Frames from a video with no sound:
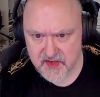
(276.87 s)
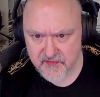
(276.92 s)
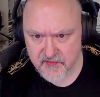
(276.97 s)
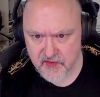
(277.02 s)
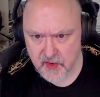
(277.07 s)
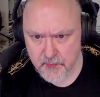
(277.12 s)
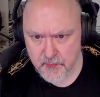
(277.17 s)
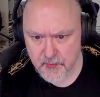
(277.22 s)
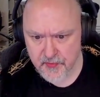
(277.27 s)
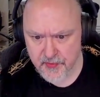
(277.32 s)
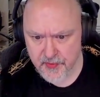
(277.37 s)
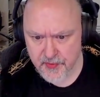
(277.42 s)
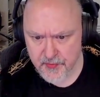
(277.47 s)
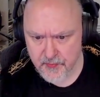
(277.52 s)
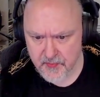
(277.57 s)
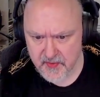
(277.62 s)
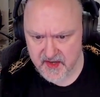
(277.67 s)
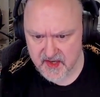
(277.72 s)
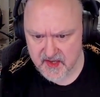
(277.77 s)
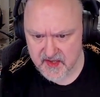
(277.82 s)
I've got to put
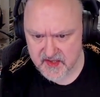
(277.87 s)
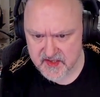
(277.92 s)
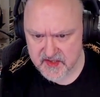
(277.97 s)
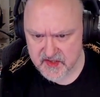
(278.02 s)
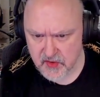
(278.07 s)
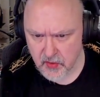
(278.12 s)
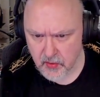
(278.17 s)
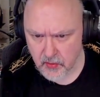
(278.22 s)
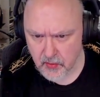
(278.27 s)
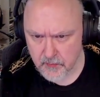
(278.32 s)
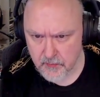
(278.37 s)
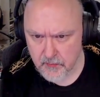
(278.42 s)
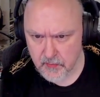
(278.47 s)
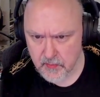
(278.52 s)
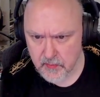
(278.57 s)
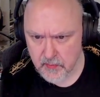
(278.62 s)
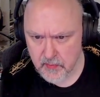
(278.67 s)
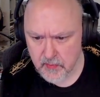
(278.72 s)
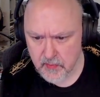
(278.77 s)
3 in this column.